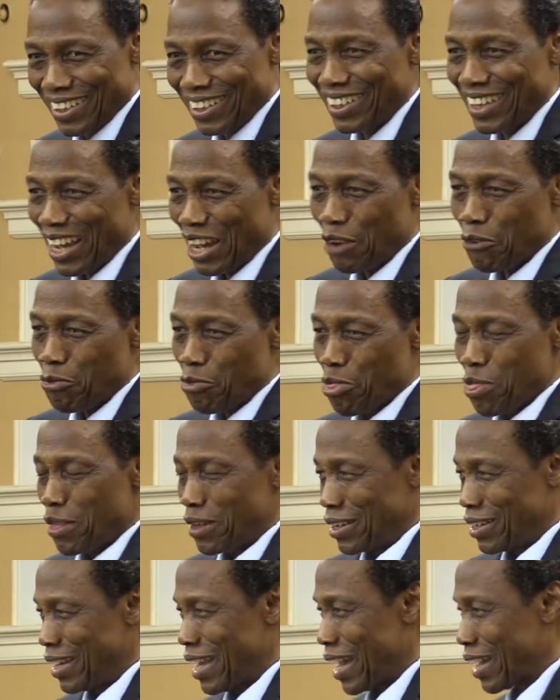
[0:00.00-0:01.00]
Yeah,
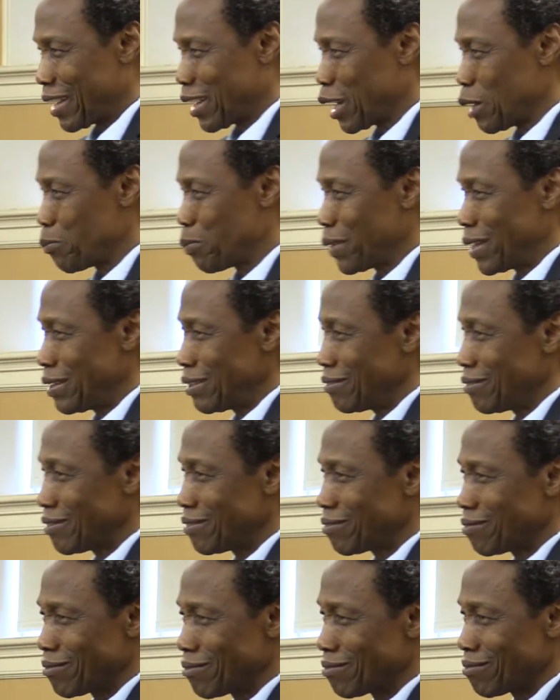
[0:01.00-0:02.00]
they are
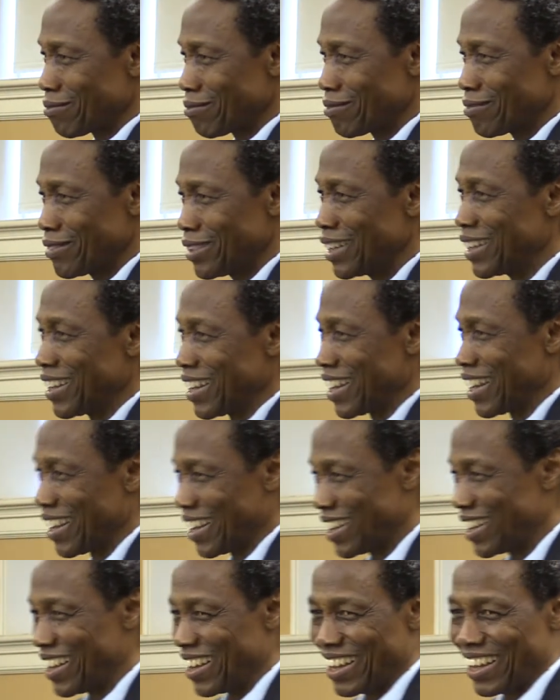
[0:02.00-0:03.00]
creeping.
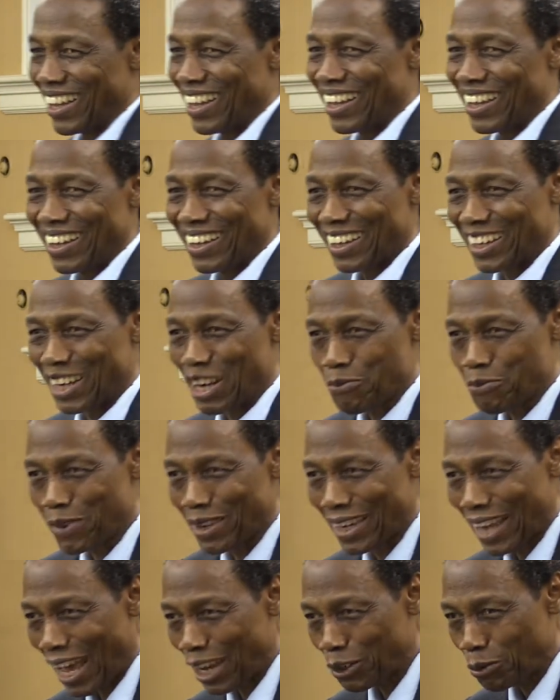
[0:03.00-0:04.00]

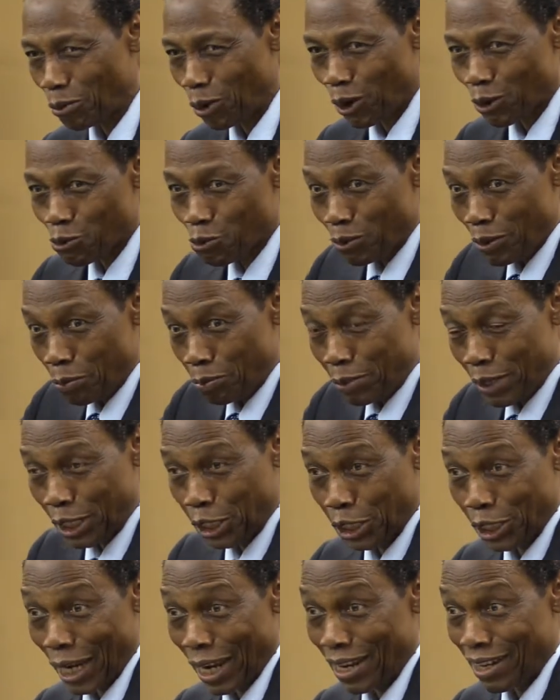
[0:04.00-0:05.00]
Creeping animals with big
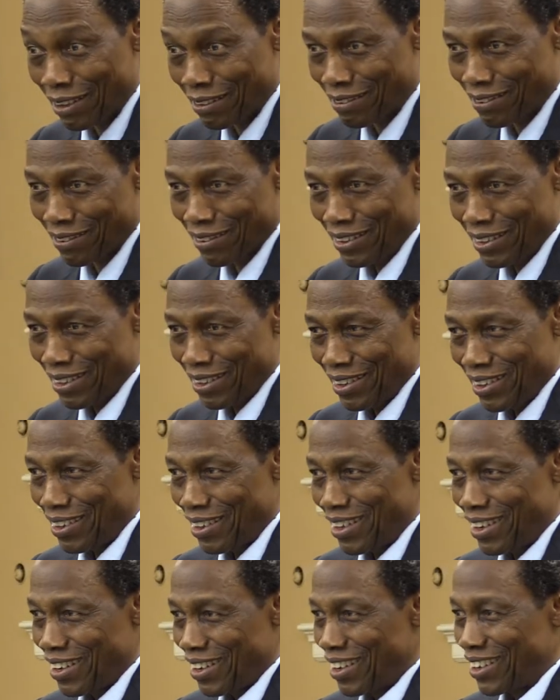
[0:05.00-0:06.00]
shells. You
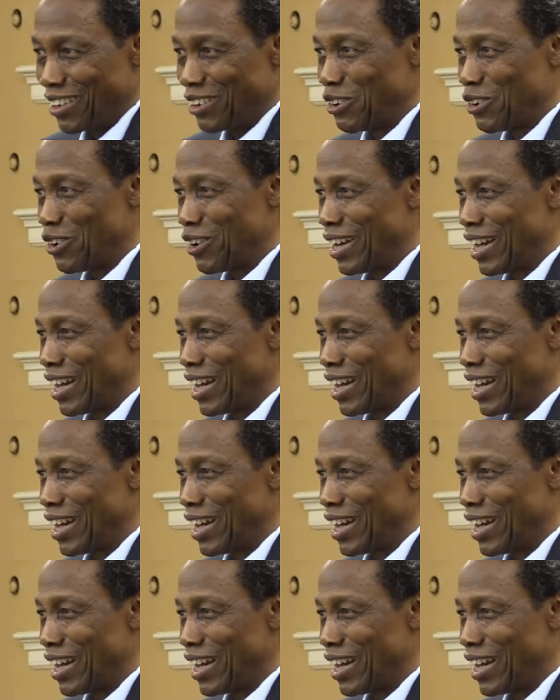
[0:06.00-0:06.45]
know,